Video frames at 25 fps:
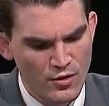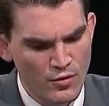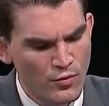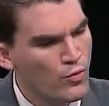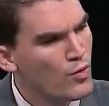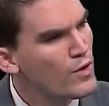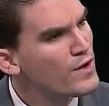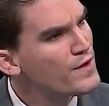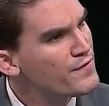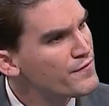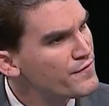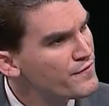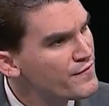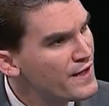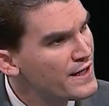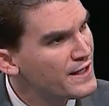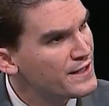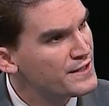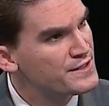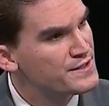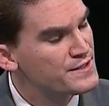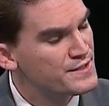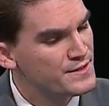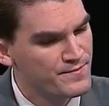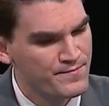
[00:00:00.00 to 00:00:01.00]
What
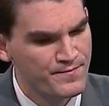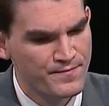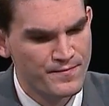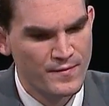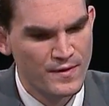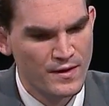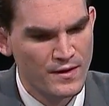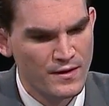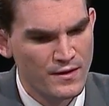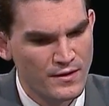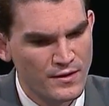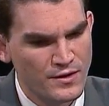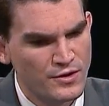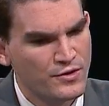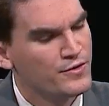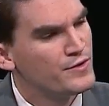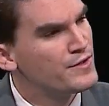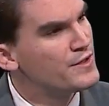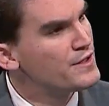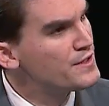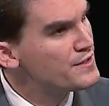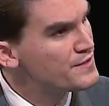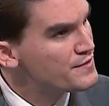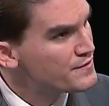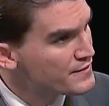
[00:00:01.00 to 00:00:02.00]
effect, you know,
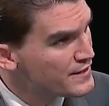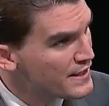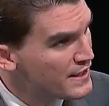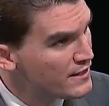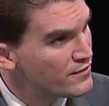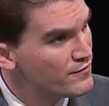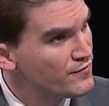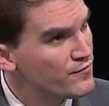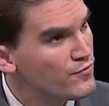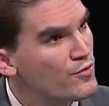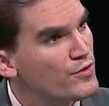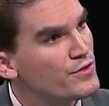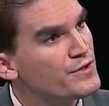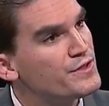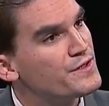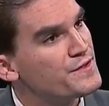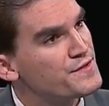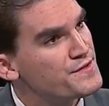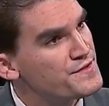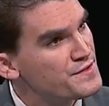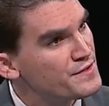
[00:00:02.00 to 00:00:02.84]
in California and